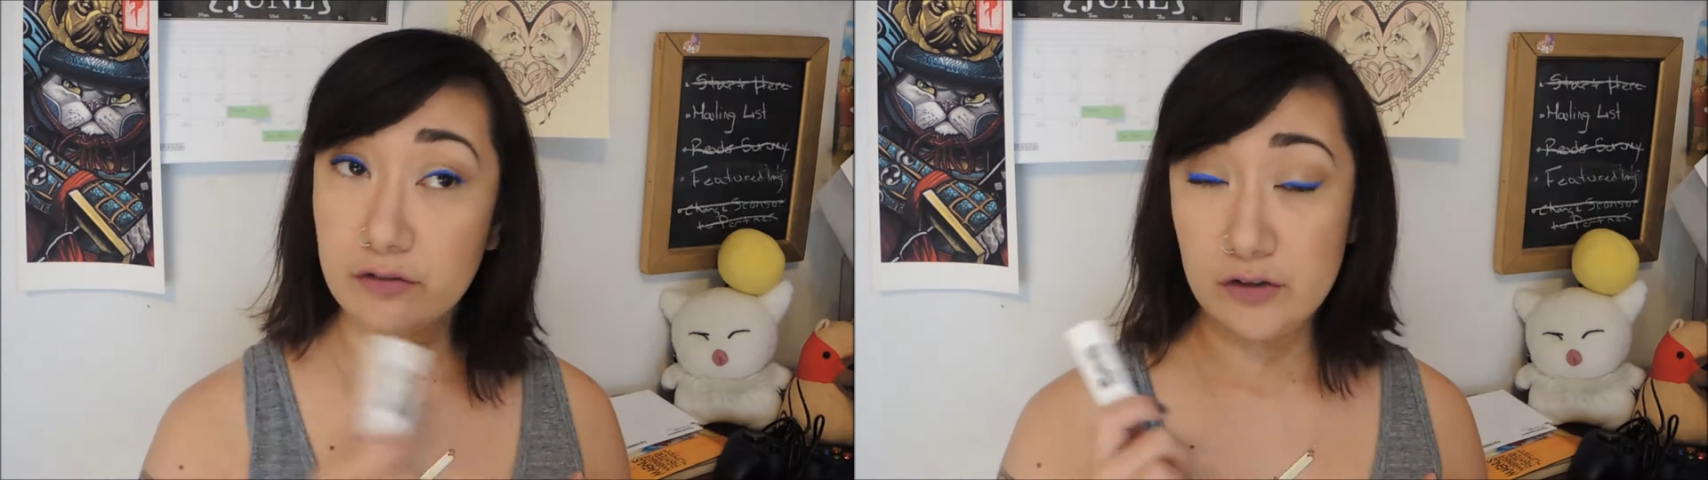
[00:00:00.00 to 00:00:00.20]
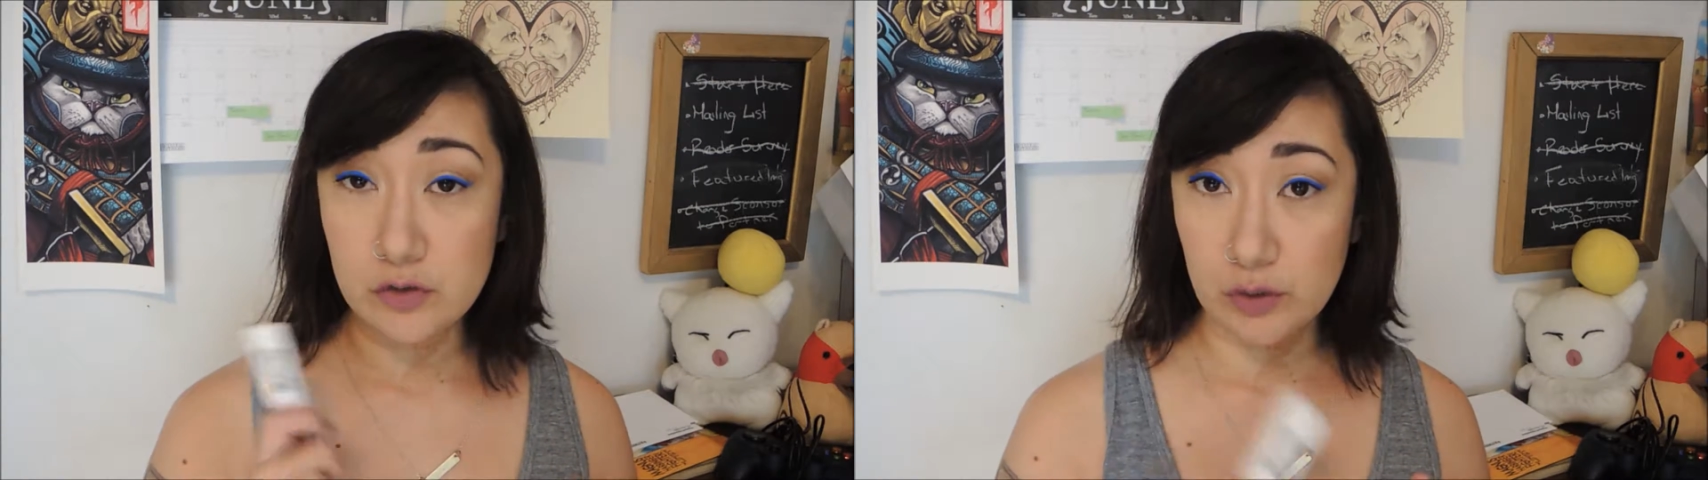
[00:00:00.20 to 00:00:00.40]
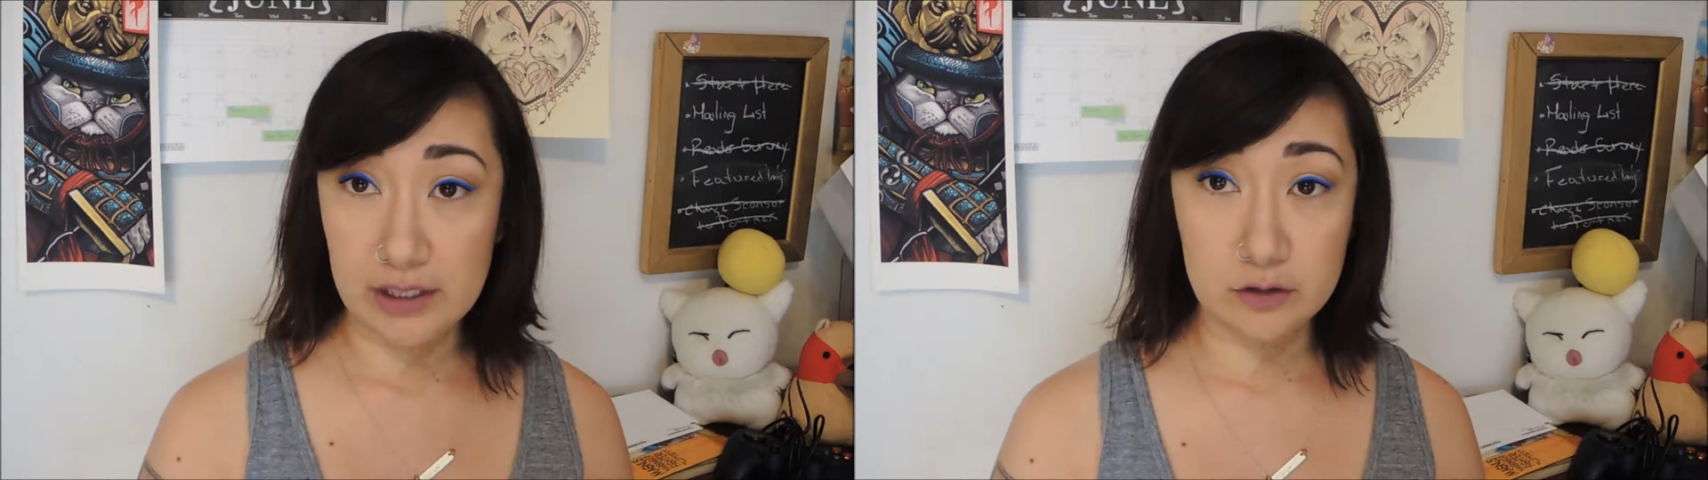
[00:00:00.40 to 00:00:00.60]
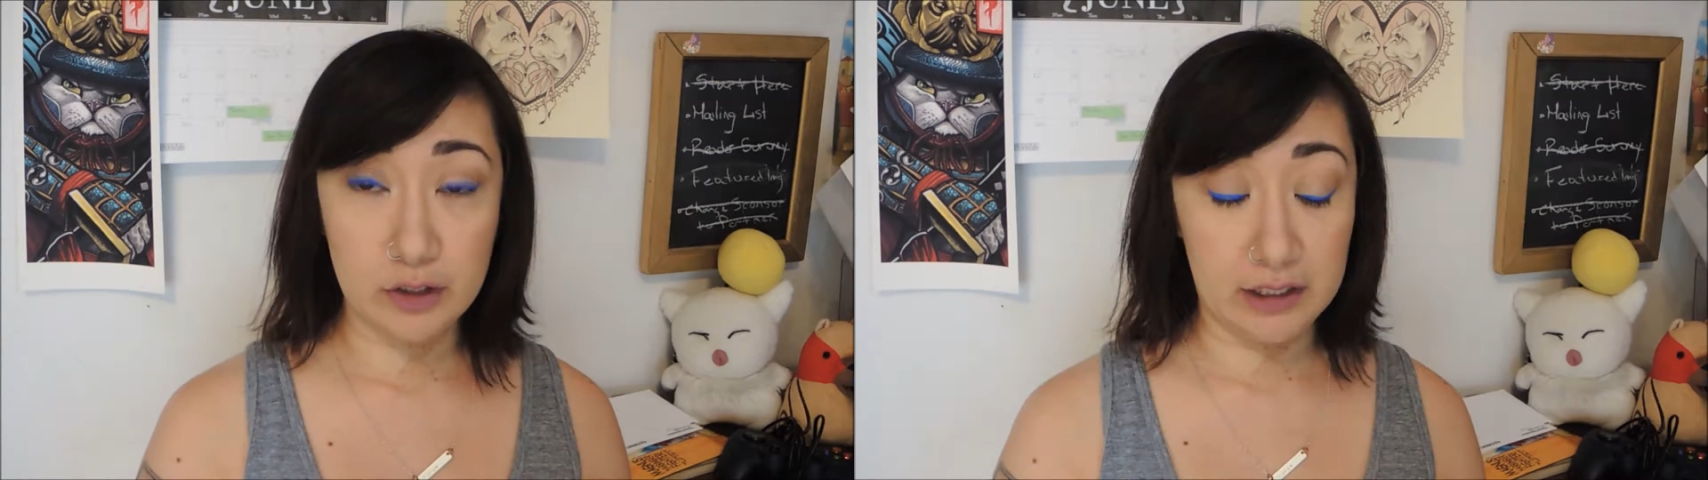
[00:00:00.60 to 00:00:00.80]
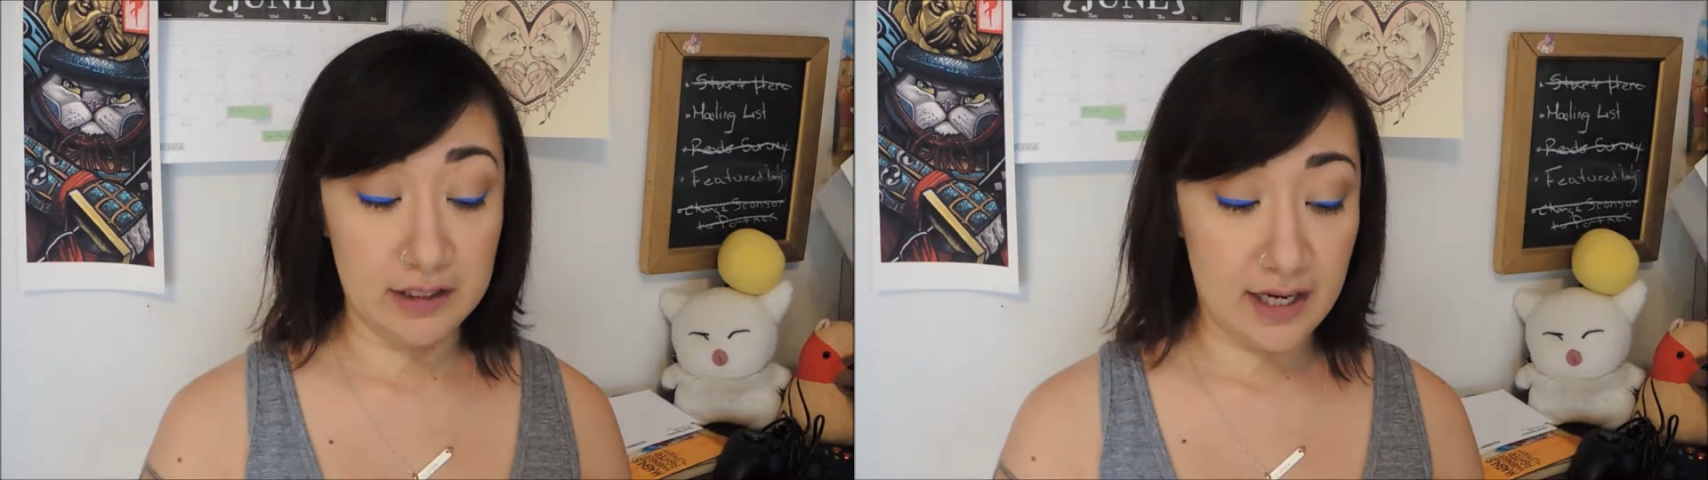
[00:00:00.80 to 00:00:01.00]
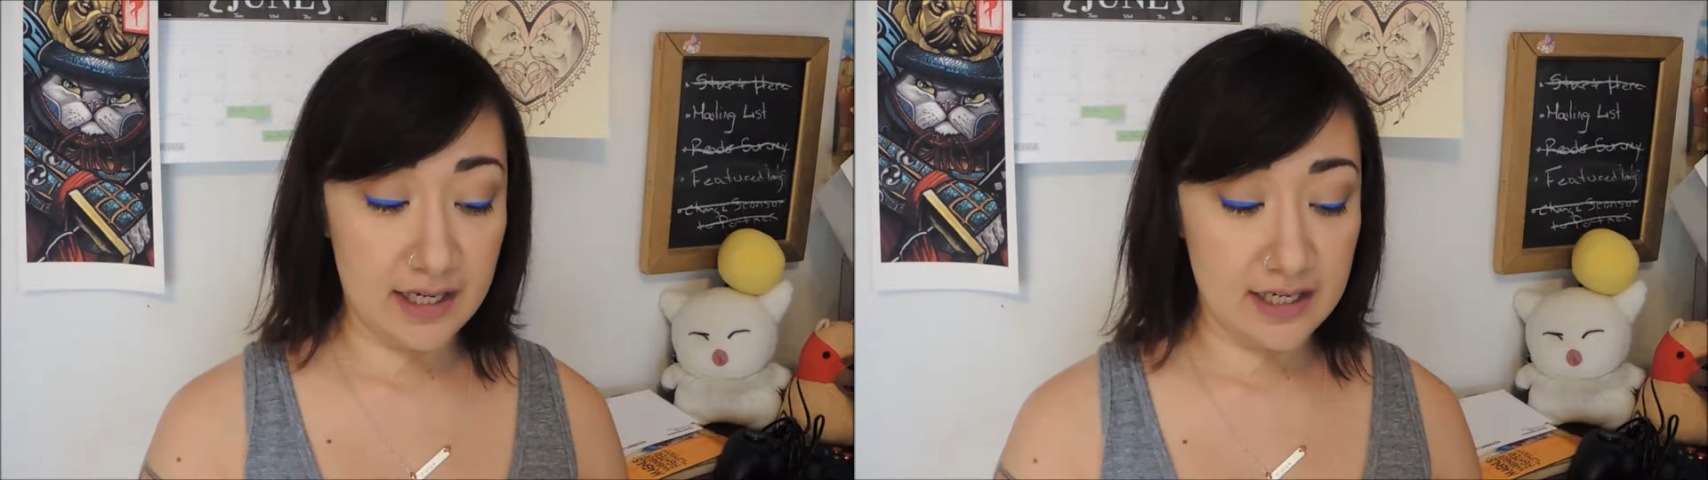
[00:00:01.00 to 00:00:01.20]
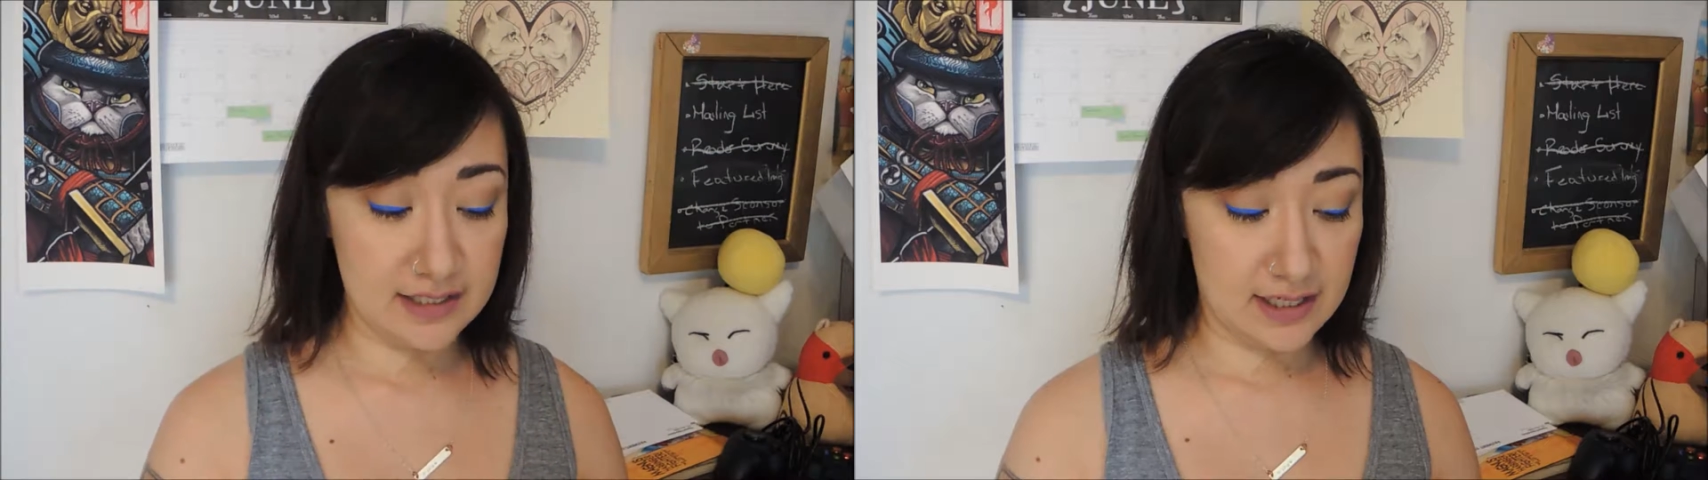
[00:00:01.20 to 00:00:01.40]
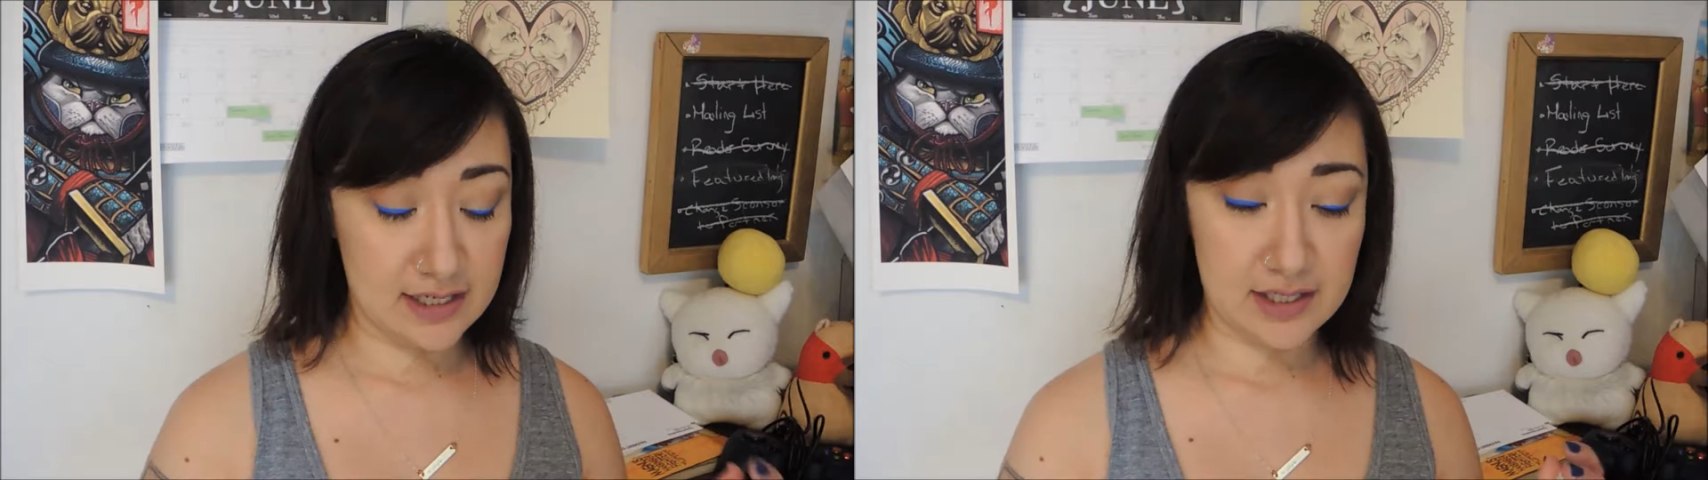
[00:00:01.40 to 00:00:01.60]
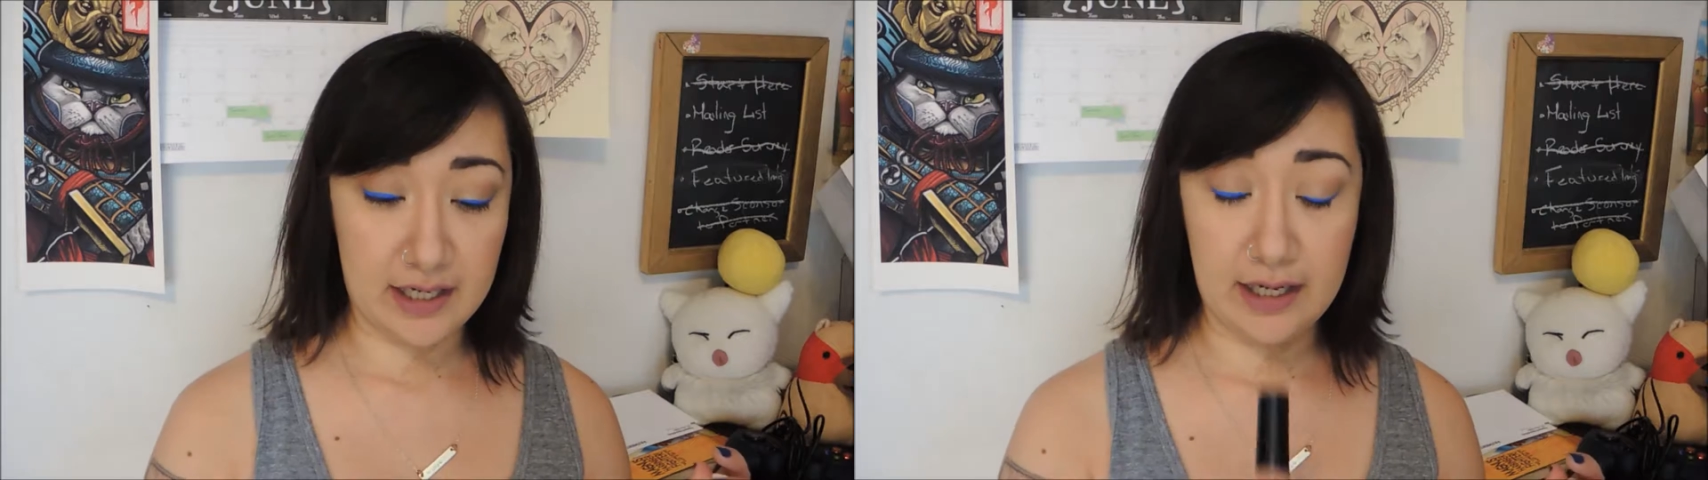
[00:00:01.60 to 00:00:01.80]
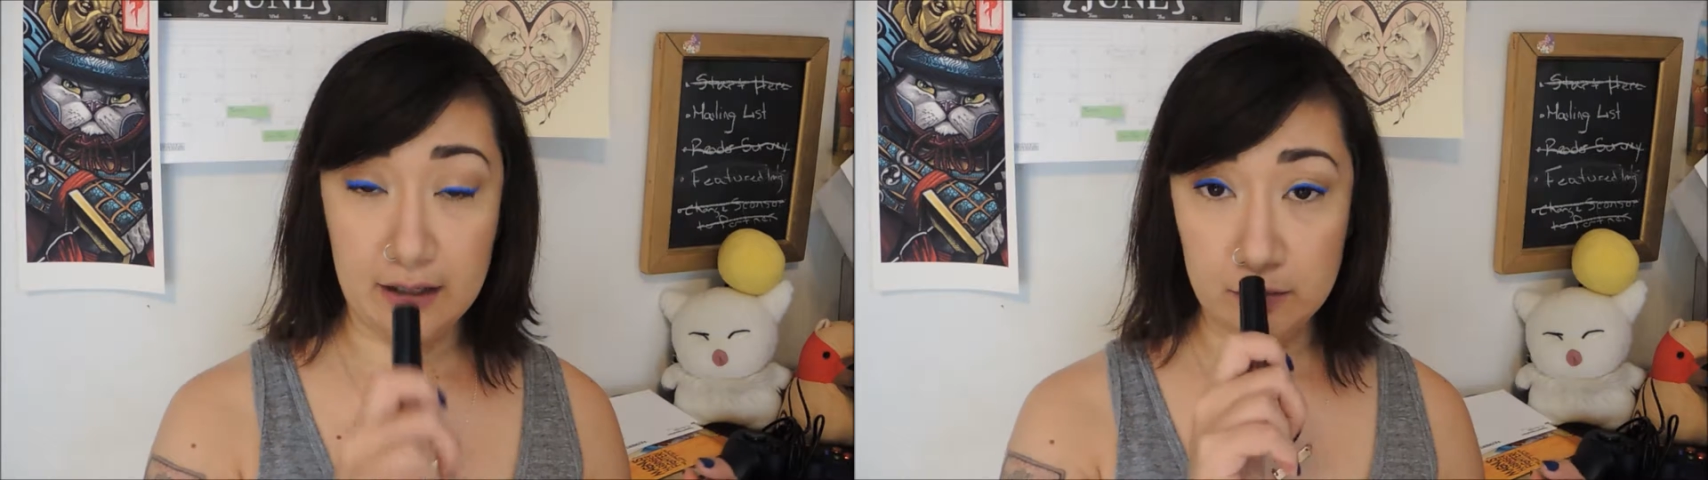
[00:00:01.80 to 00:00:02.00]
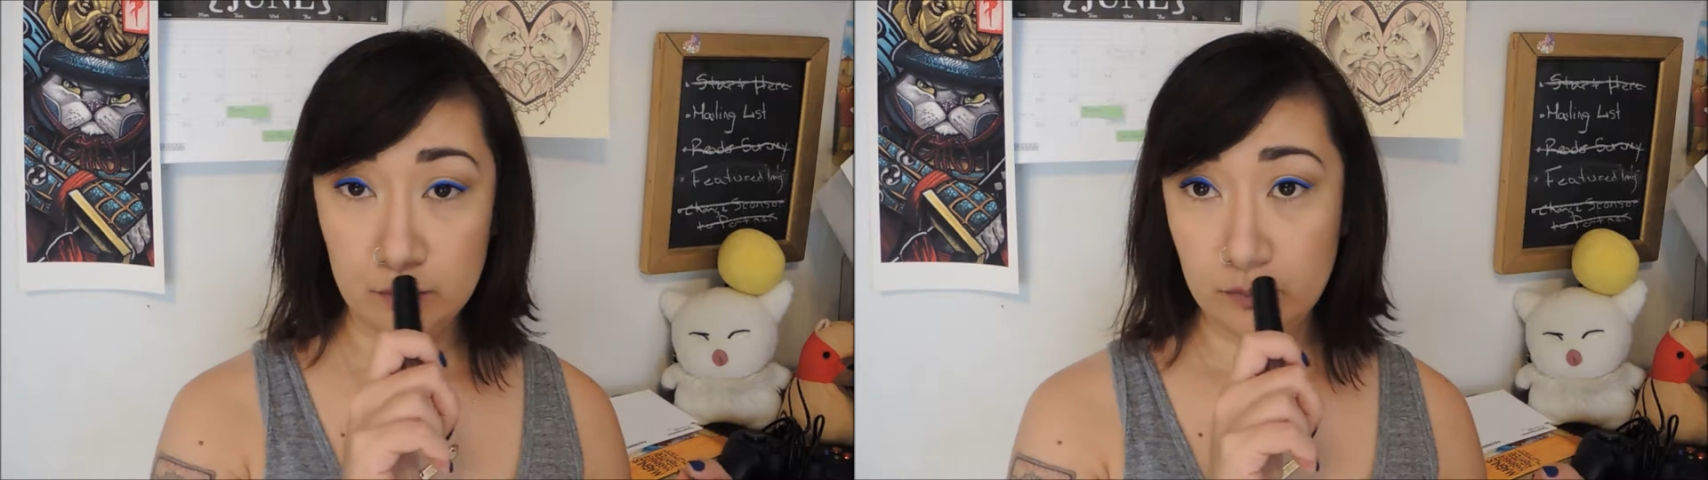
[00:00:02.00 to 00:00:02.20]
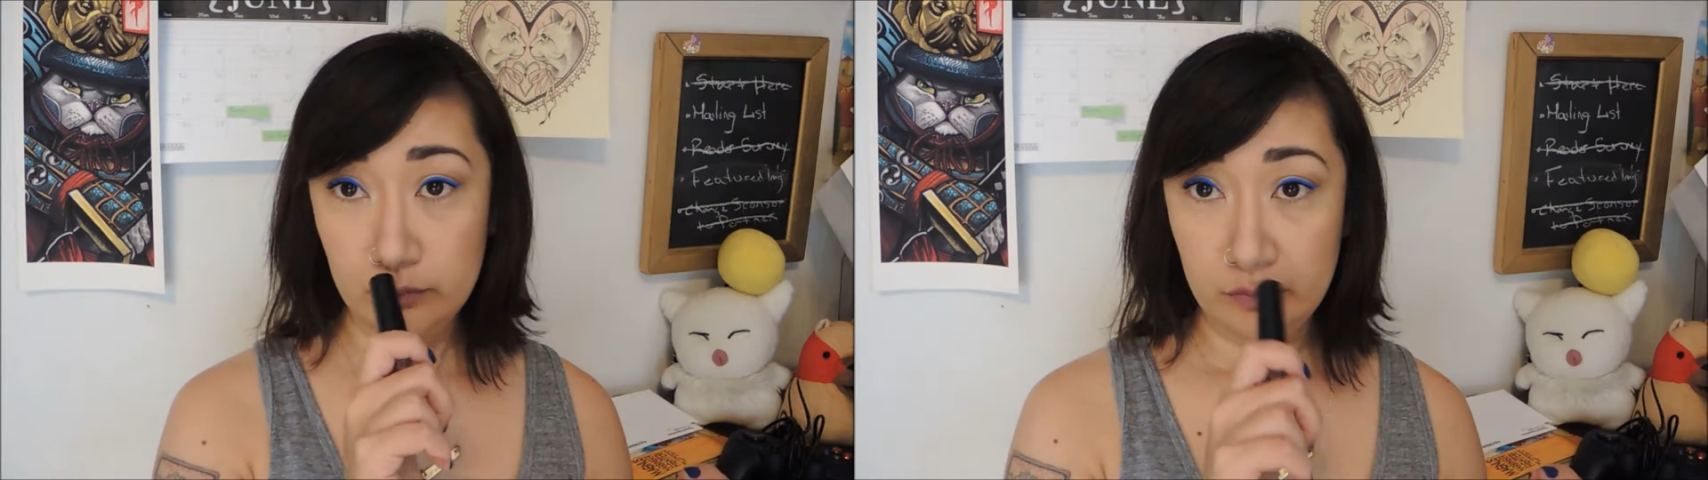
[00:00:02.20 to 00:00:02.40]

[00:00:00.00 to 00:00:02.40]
It feels really, really nice. It has that kind of